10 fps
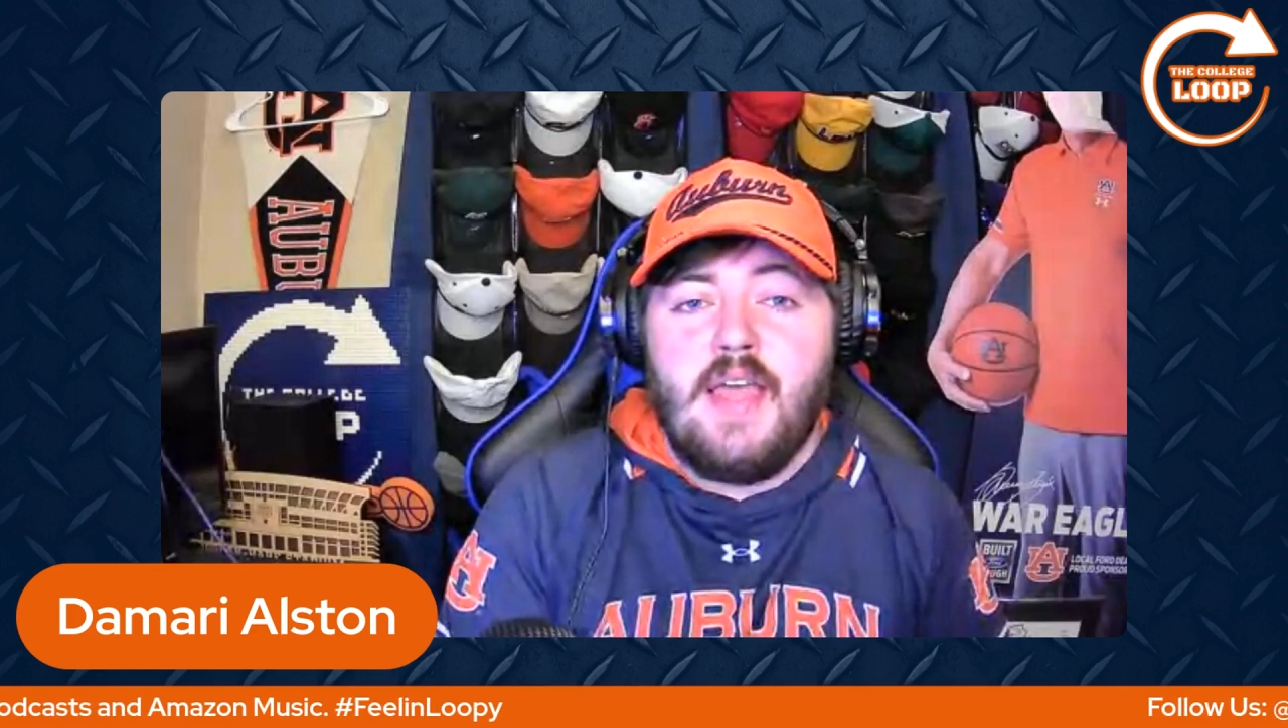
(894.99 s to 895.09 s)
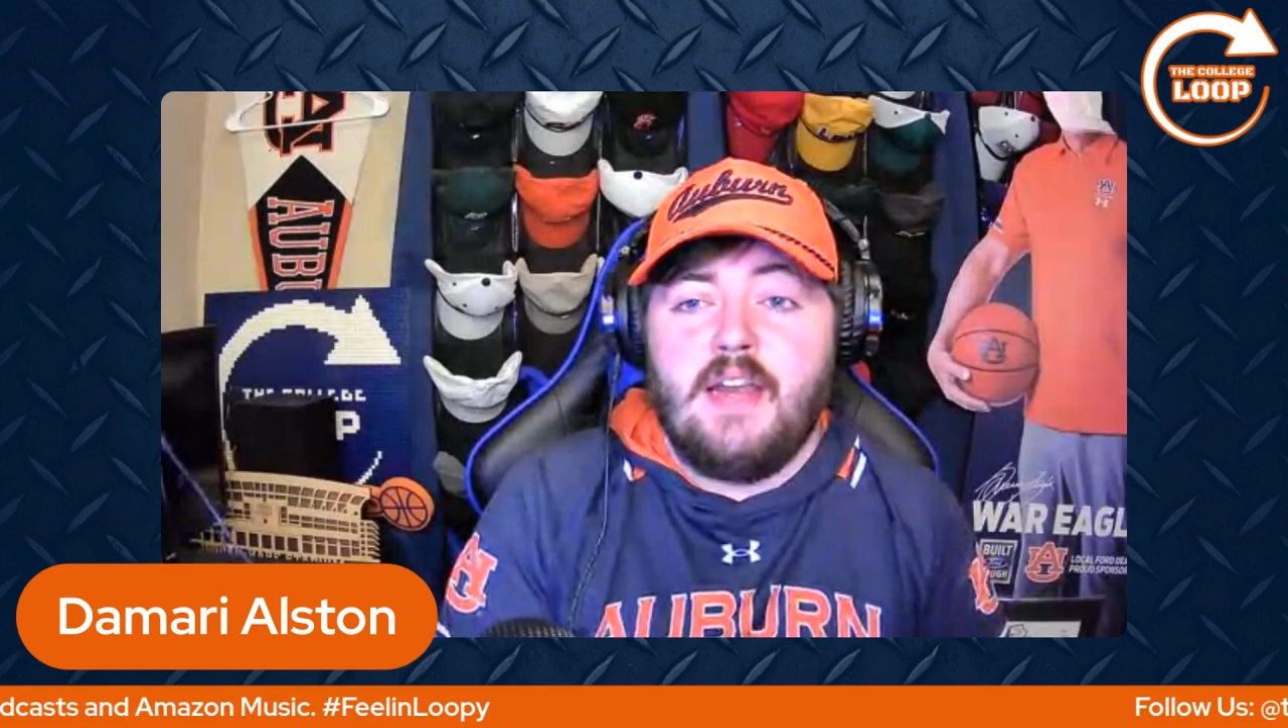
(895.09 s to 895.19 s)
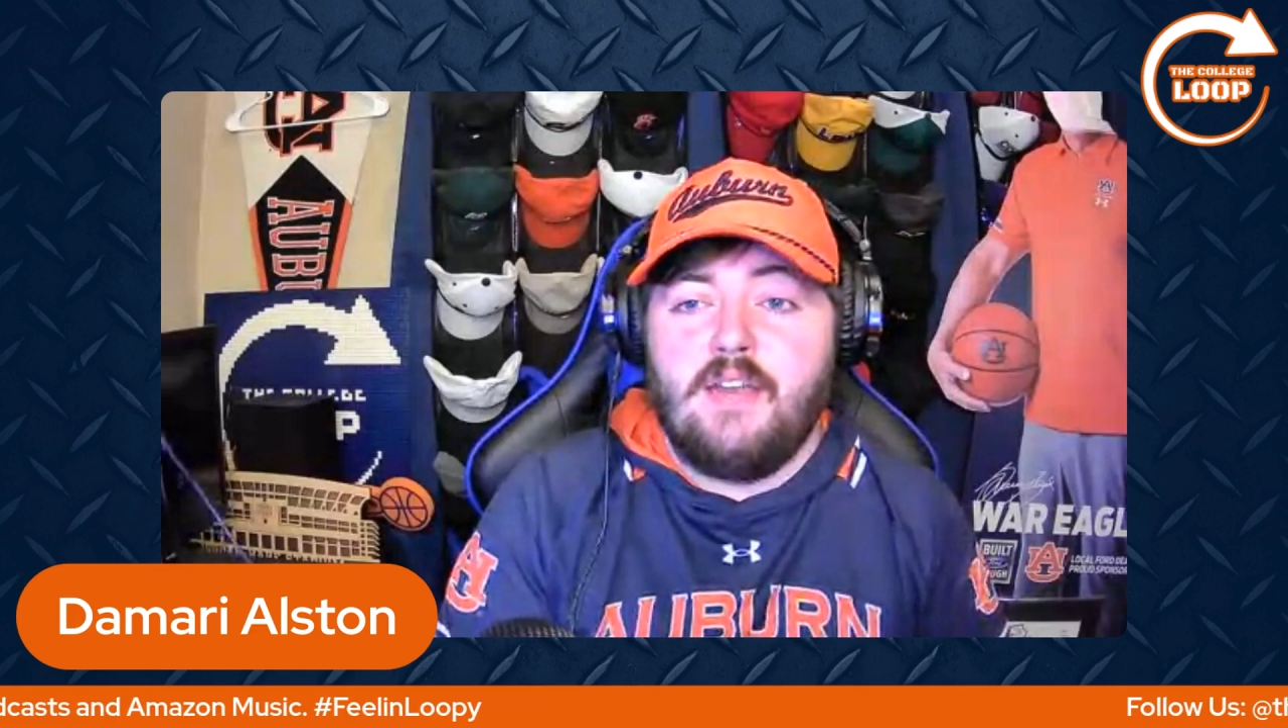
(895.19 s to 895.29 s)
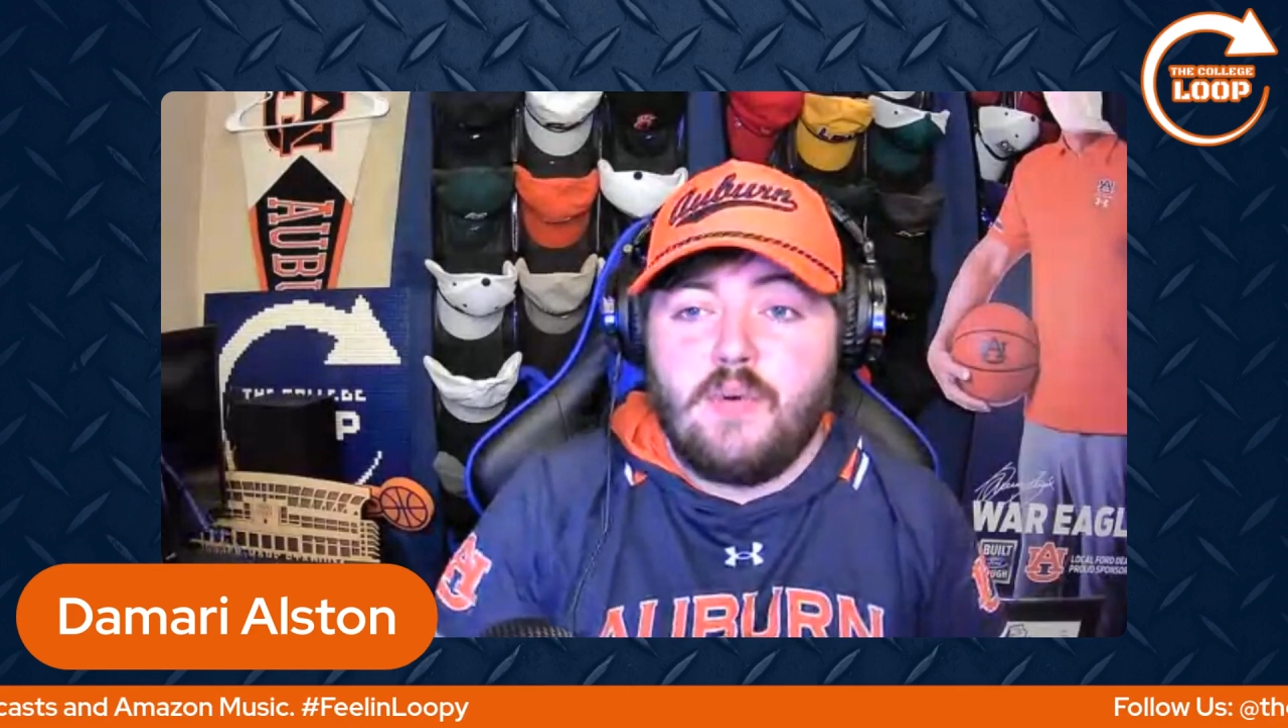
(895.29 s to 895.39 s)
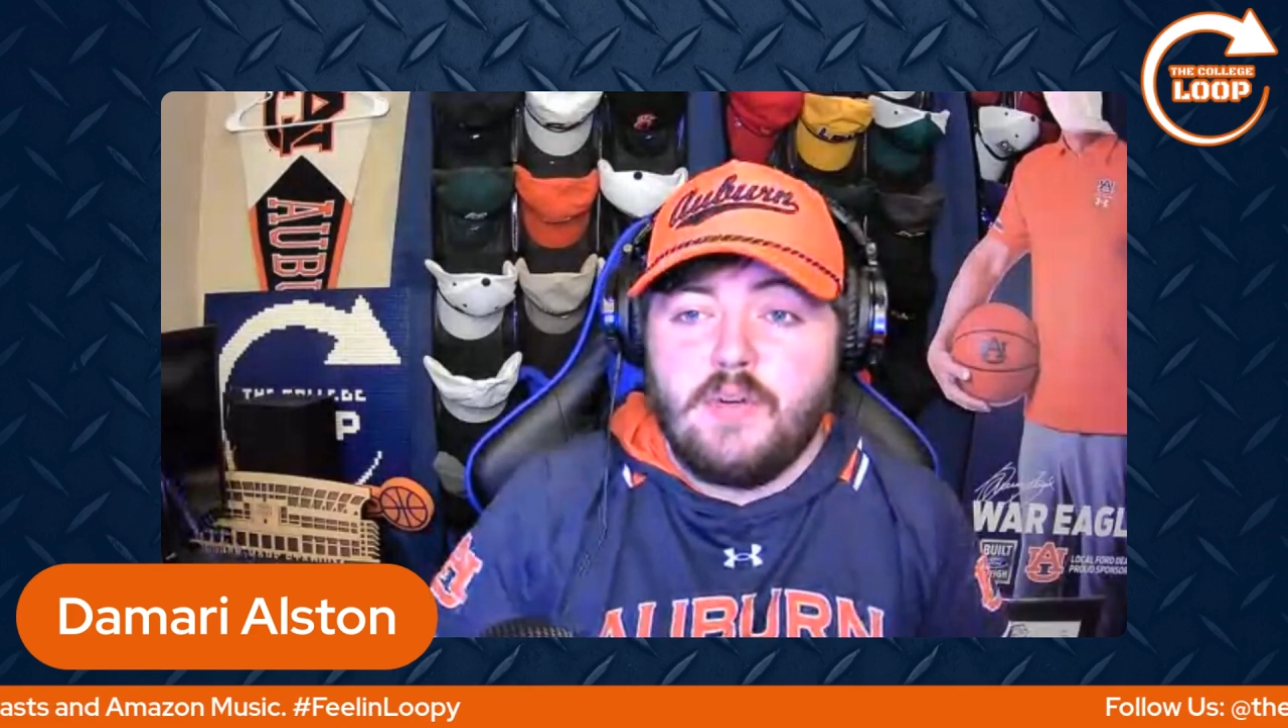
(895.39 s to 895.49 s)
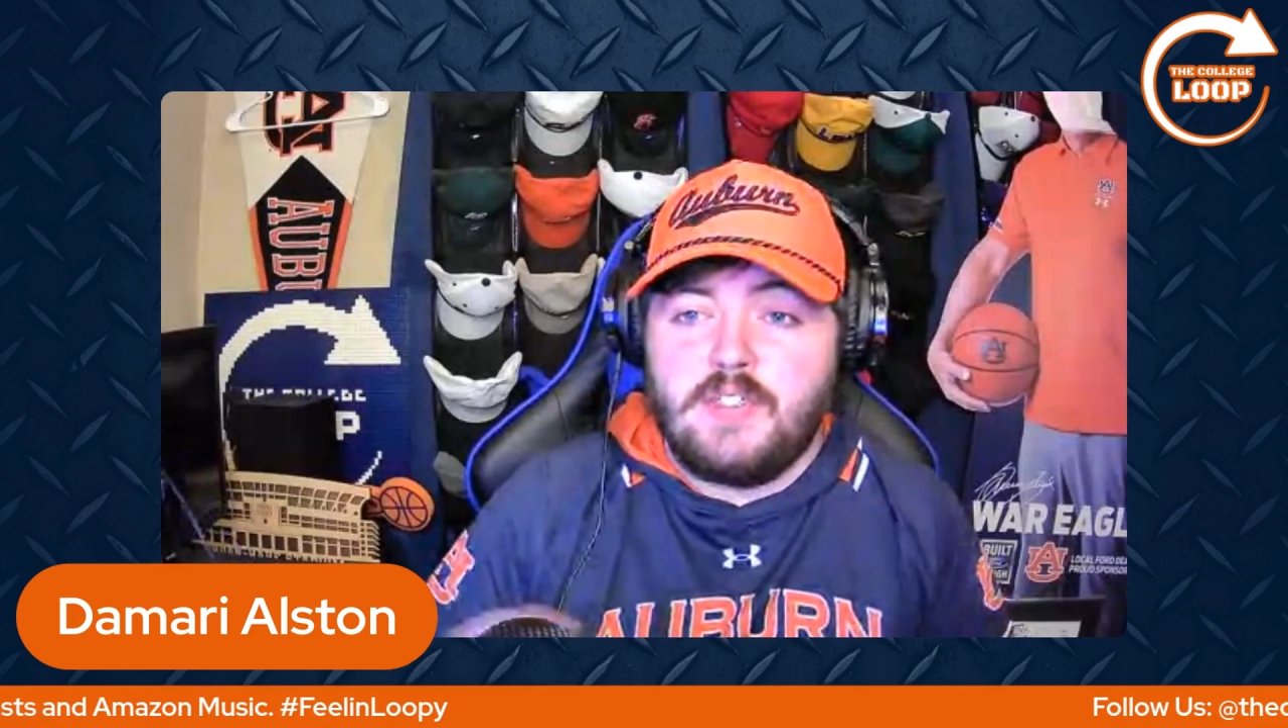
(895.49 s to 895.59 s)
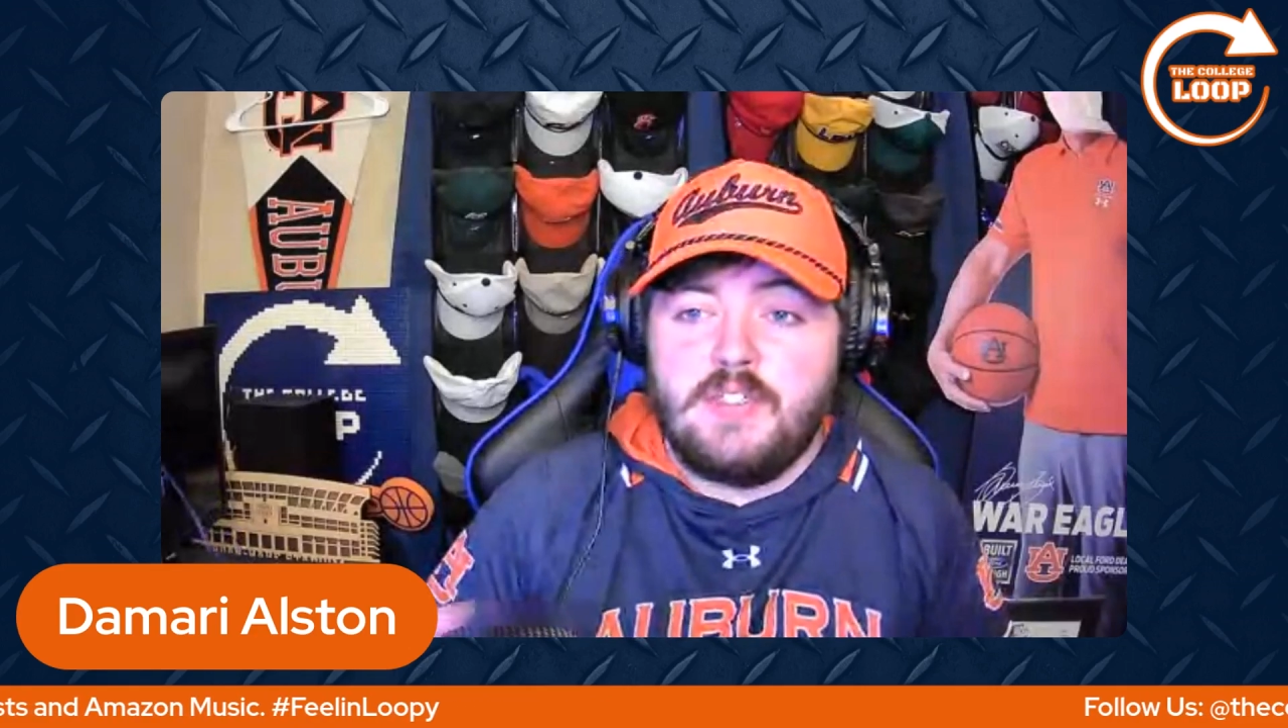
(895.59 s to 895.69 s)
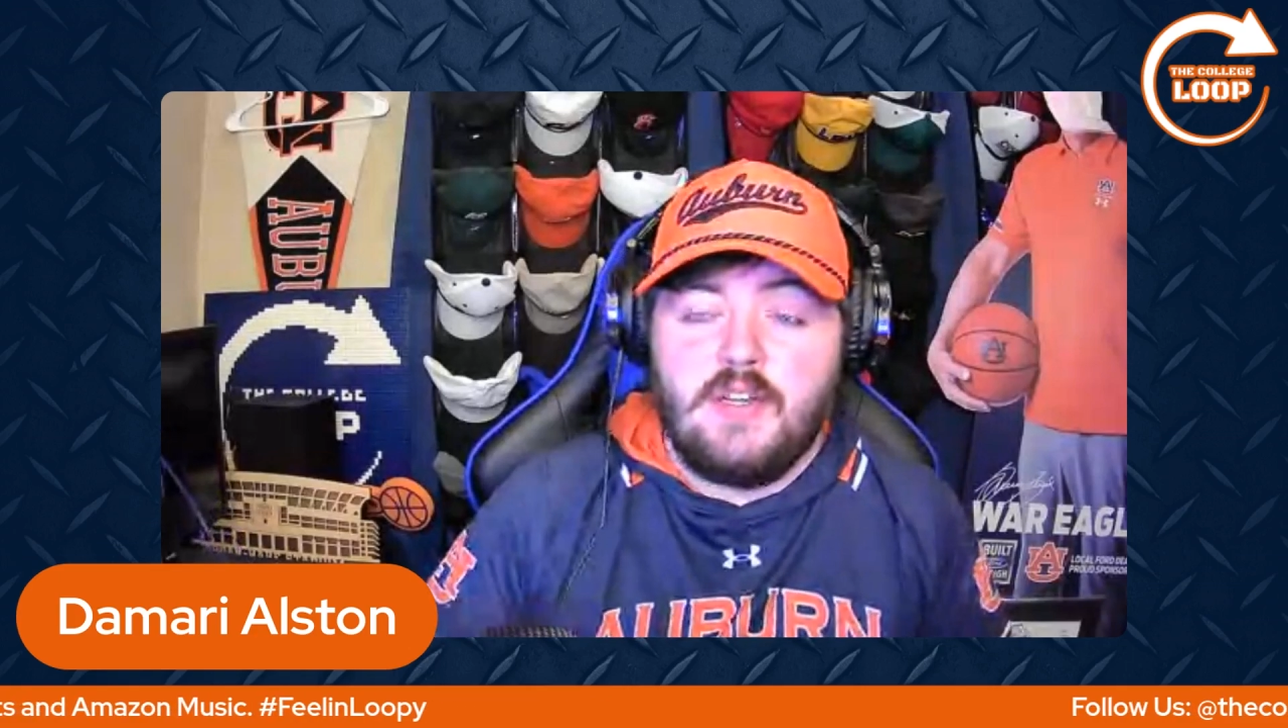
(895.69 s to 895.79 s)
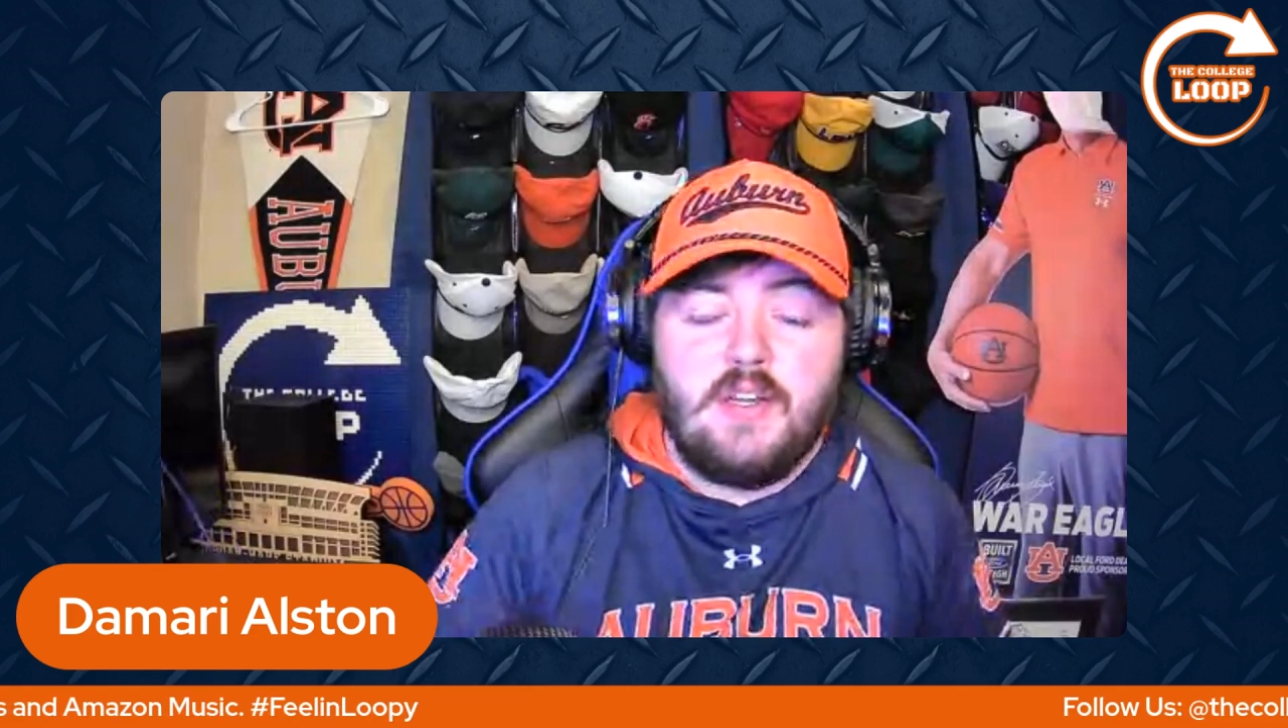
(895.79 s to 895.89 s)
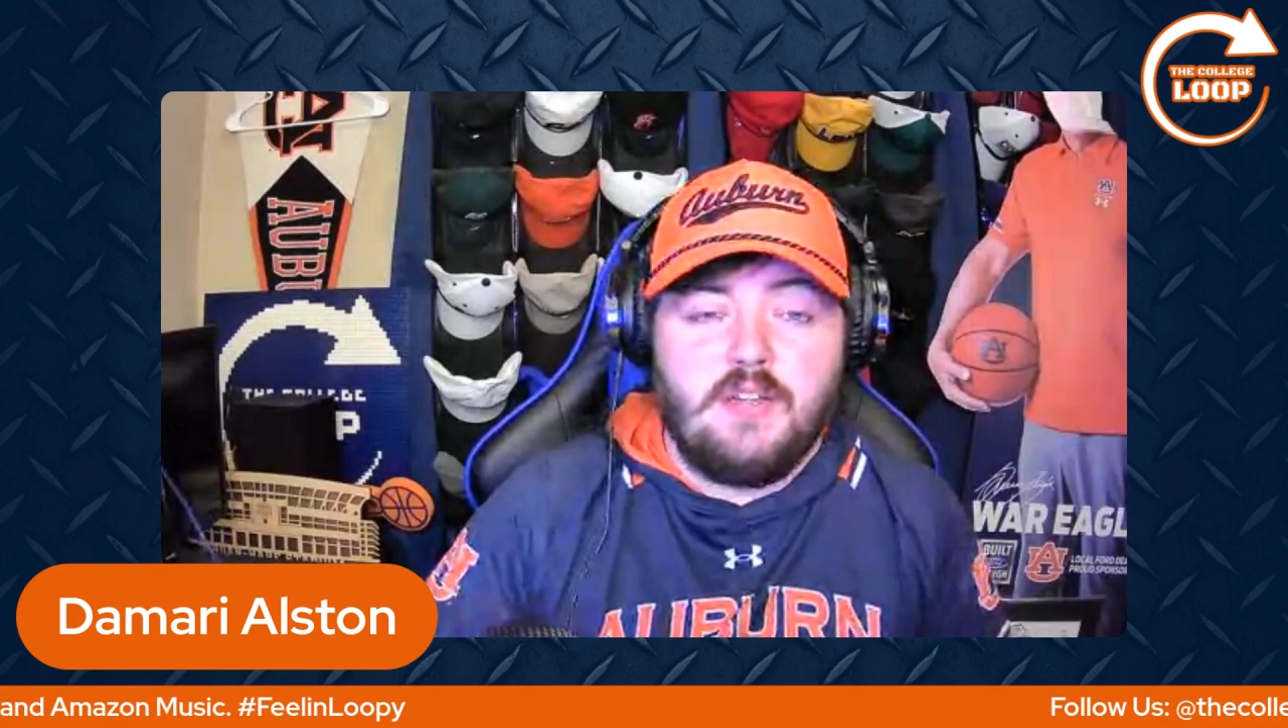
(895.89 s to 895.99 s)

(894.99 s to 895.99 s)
And, of course,